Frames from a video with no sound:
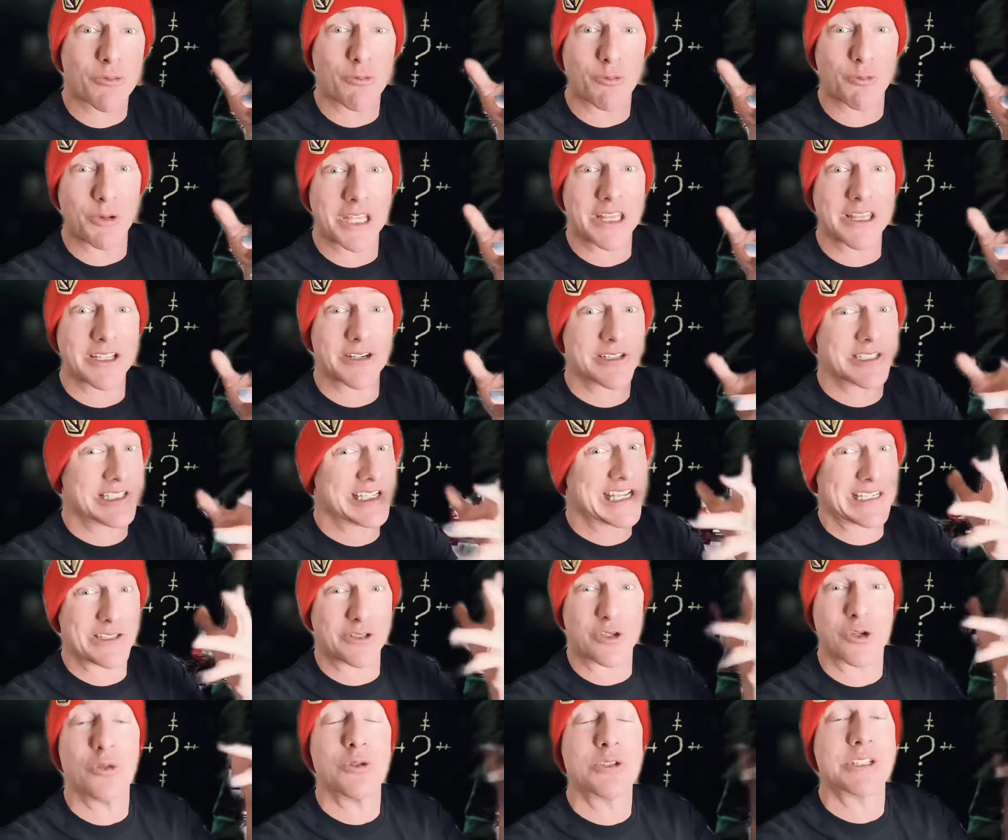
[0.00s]
Riddler is
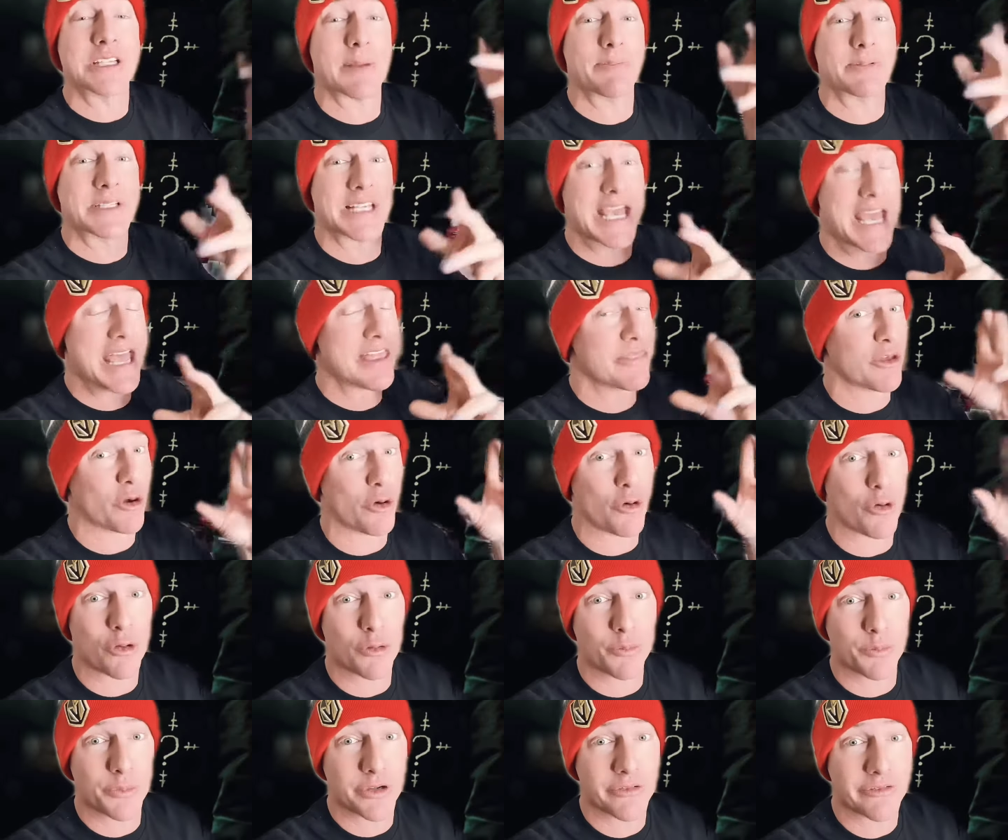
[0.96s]
like two steps ahead the
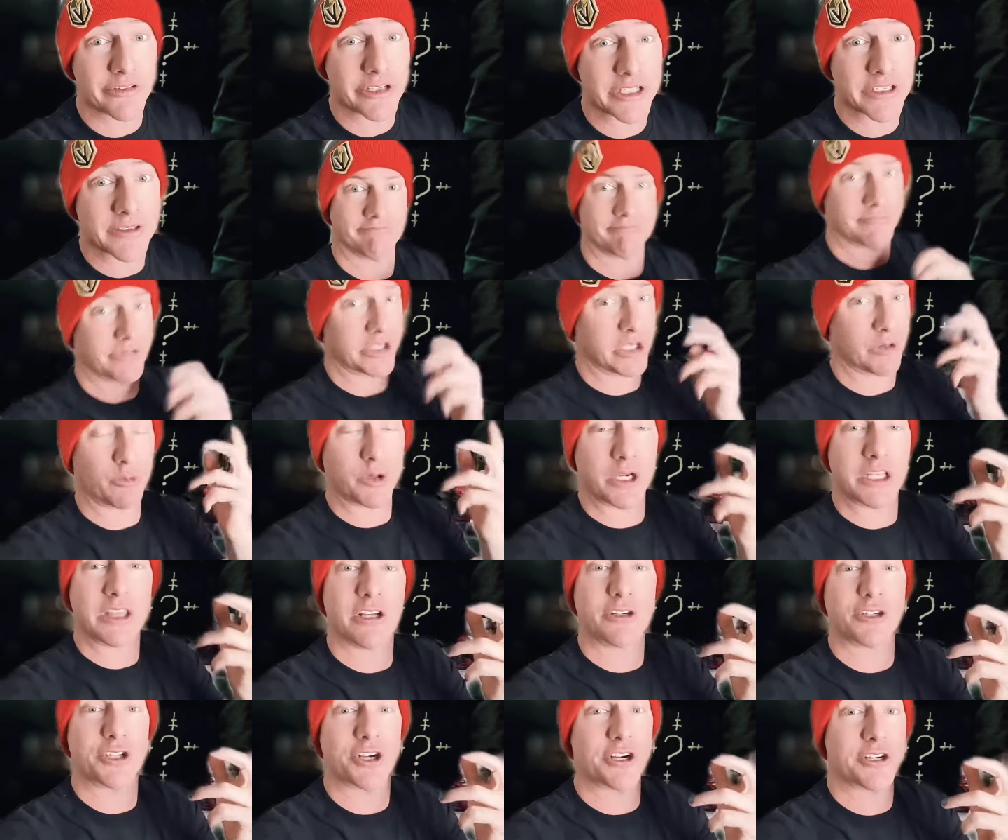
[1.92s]
whole movie. The
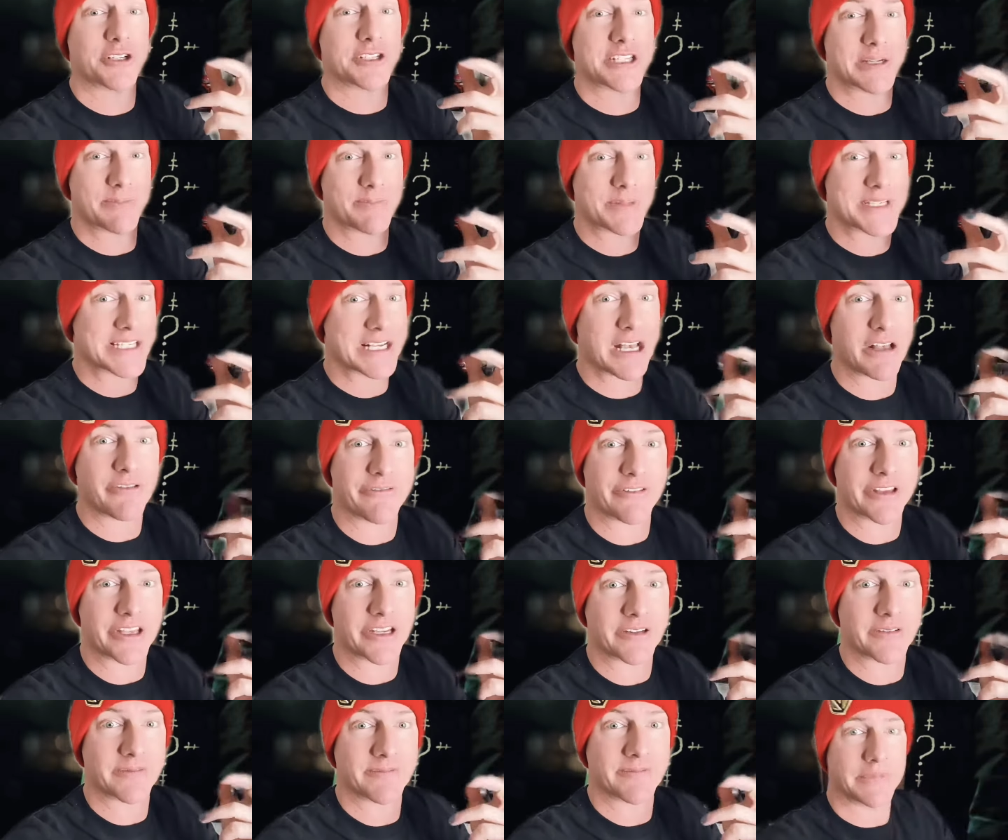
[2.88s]
Riddler turns himself
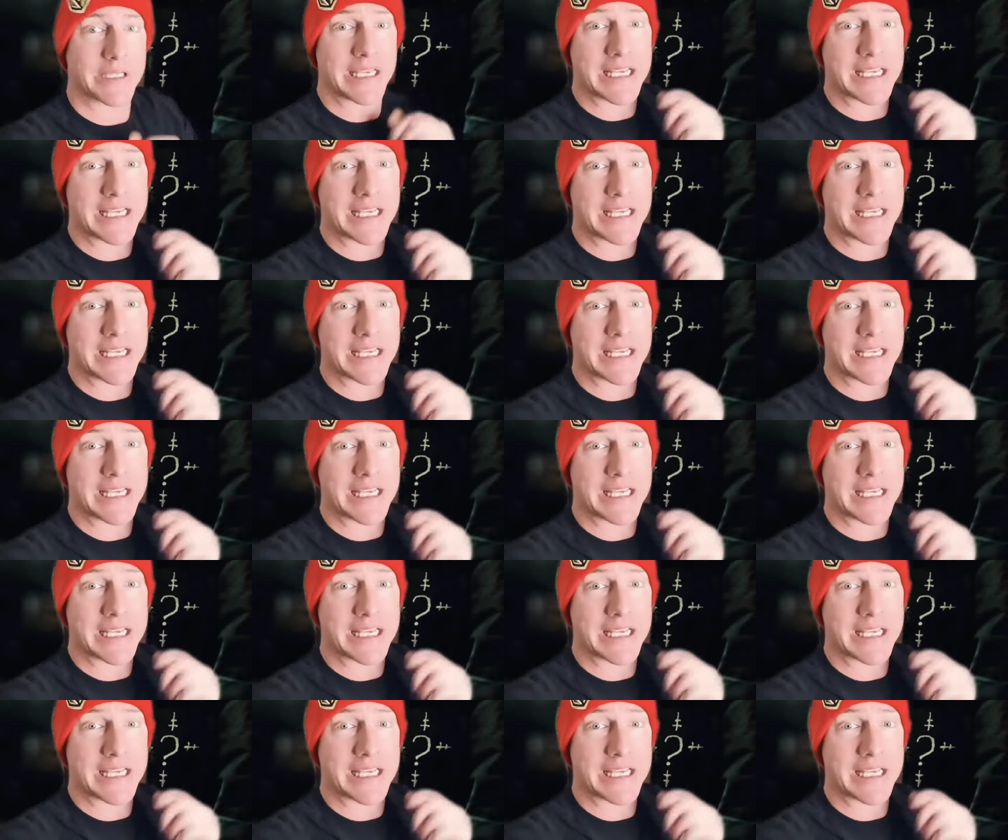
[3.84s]
in.